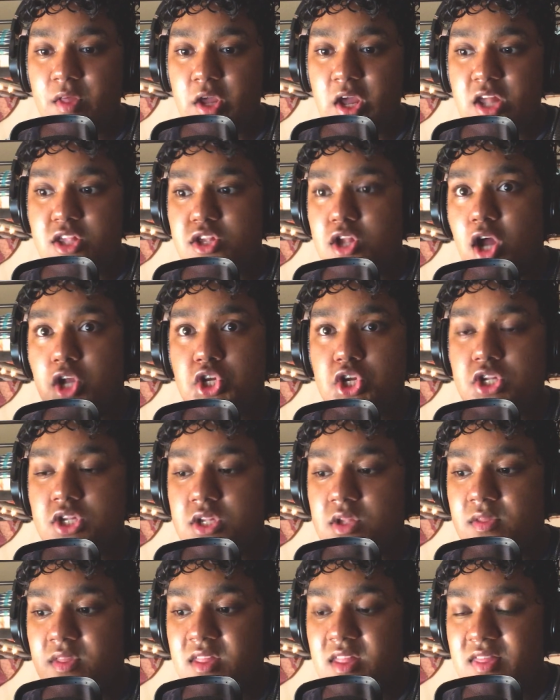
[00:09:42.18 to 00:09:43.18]
it's not
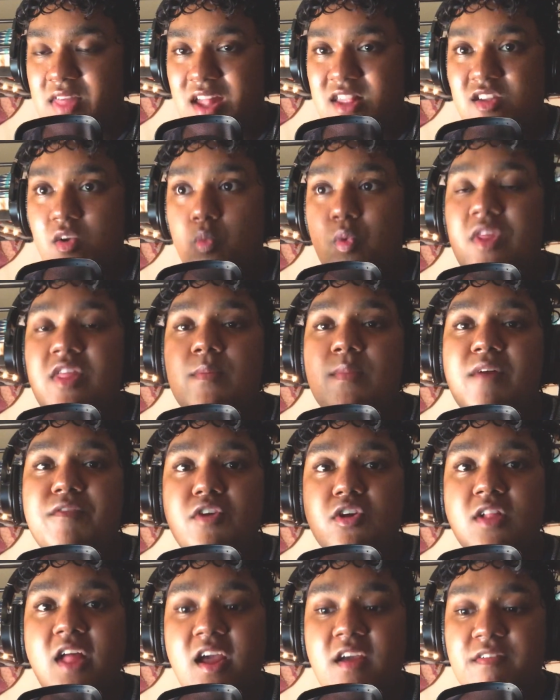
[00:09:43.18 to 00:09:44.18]
just, that's the rhythm of
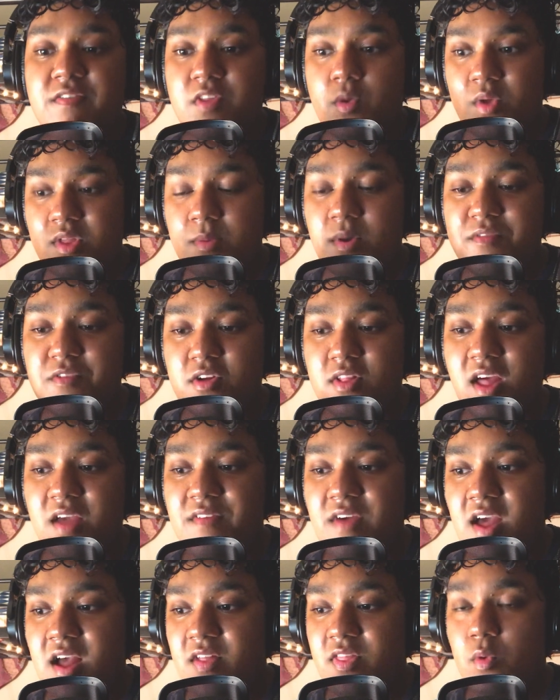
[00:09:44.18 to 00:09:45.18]
your life. The rhythm of your
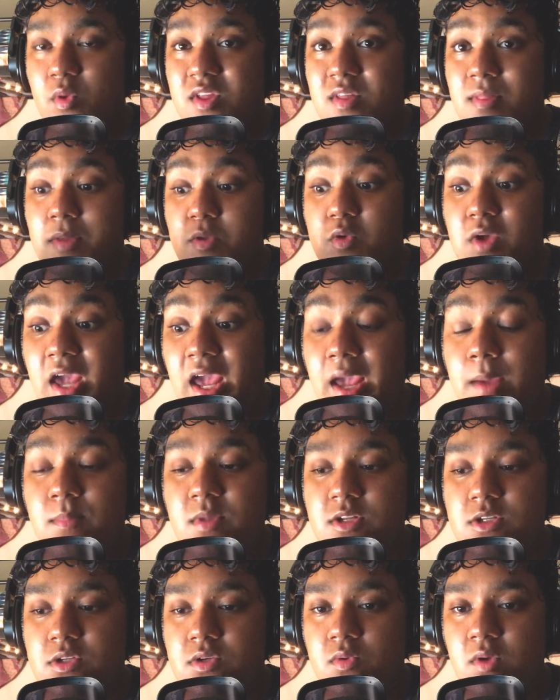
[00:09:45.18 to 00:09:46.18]
life, the rhythm that you came
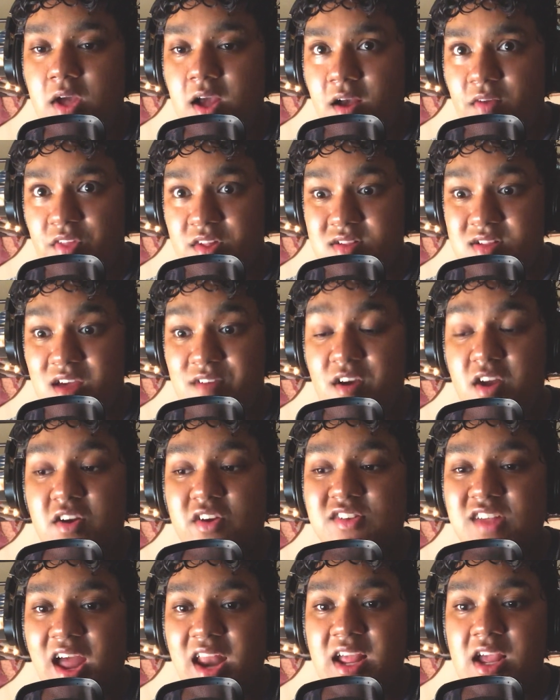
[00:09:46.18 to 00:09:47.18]
into this life
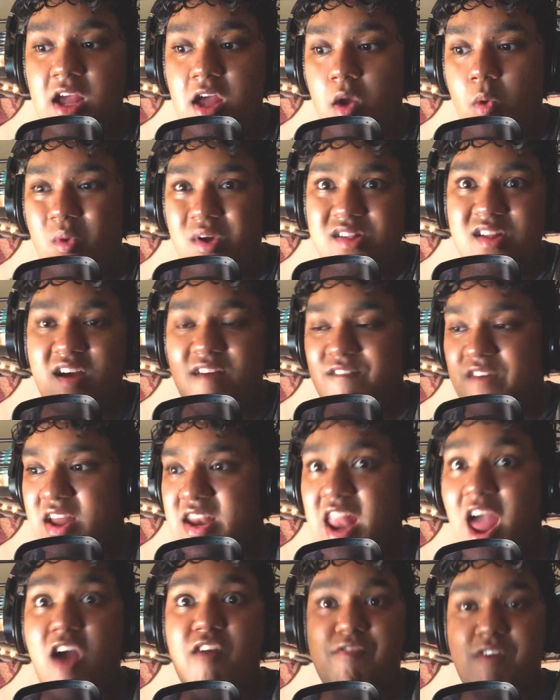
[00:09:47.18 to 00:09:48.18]
understanding was
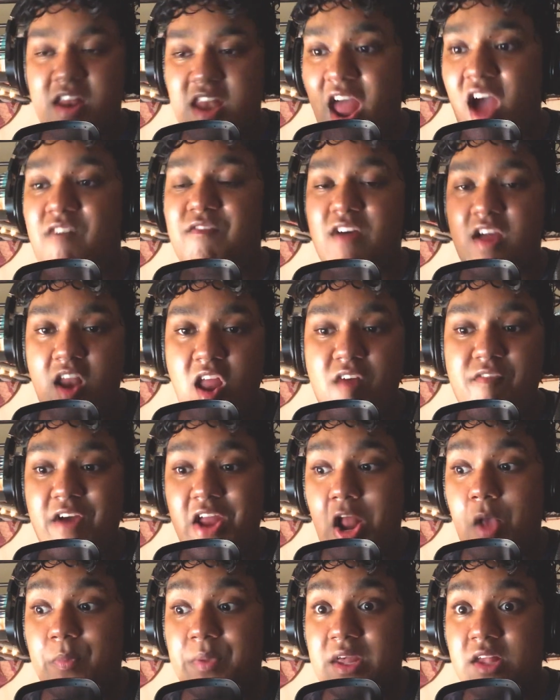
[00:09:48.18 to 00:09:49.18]
fun now, fun now, fun now,
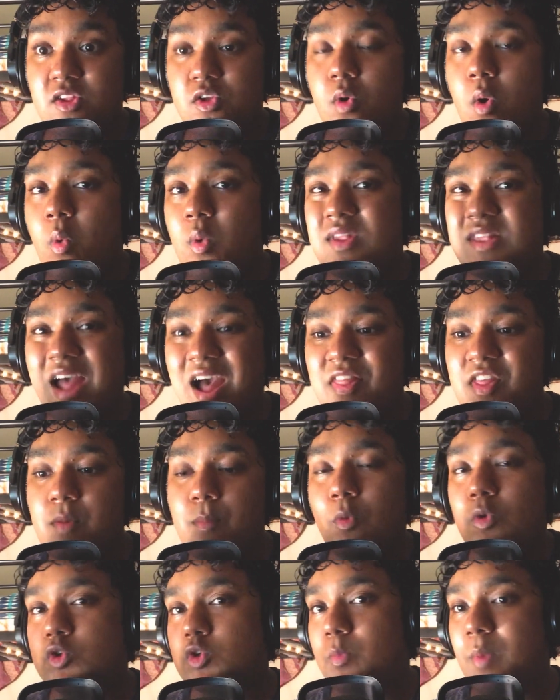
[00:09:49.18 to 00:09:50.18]
fun now, because you always have the
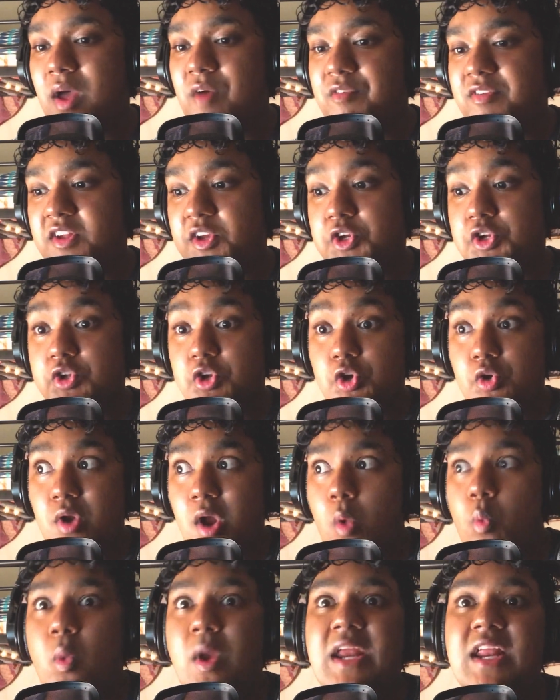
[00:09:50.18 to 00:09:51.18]
emotional manifestation. So you're
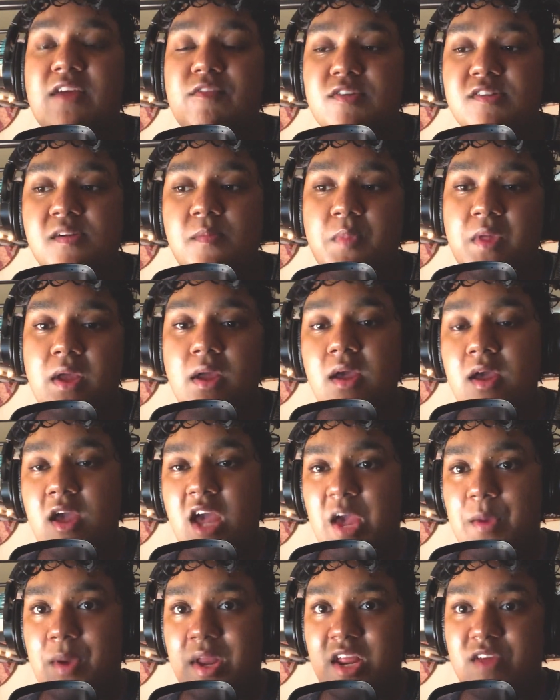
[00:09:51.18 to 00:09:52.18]
not waiting for something.
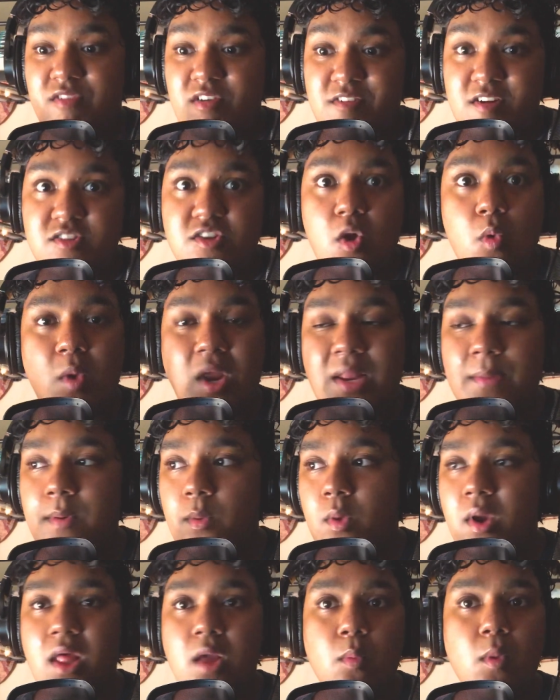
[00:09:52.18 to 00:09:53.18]
Many of our friends are waiting, but
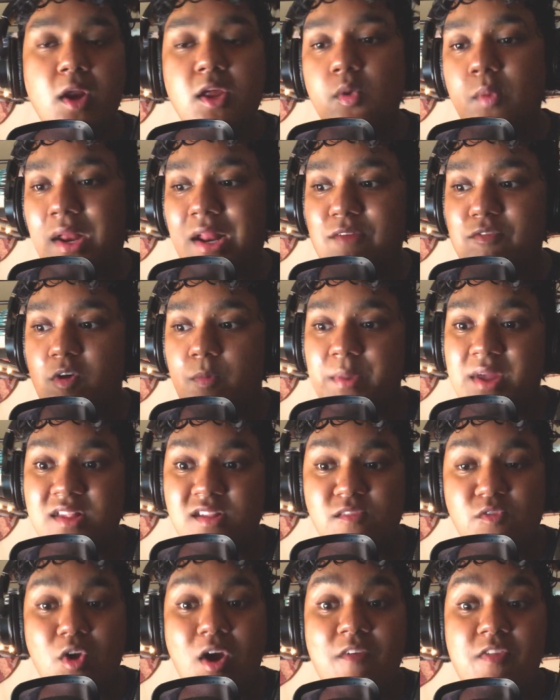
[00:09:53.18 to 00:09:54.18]
what are you waiting for? Because
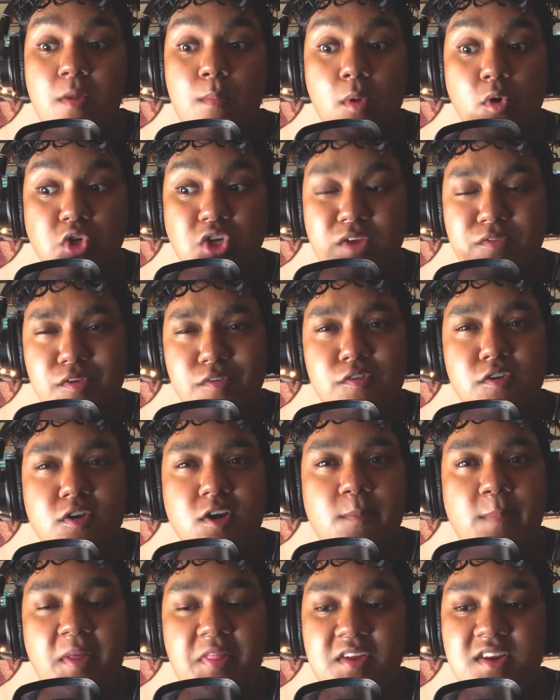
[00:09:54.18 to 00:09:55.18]
if you have the emotion, if you feel
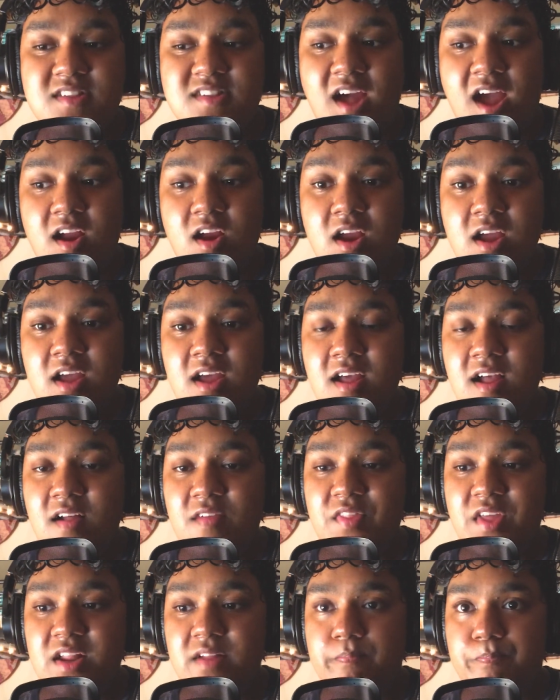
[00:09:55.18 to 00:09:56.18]
good about the desire,
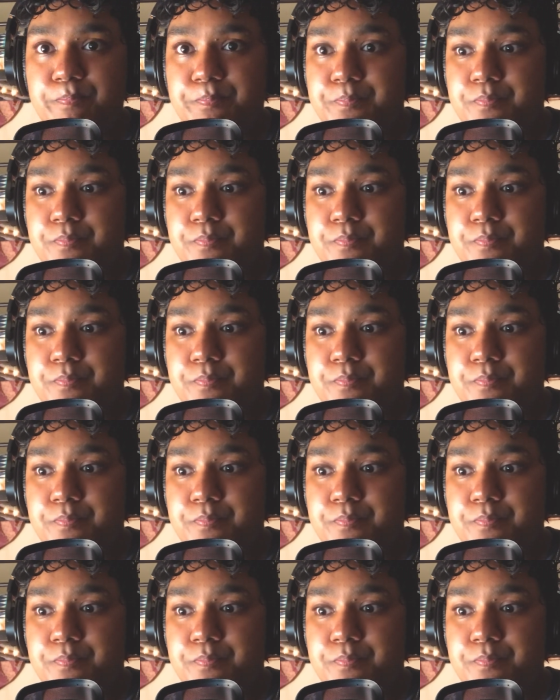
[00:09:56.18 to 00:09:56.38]
then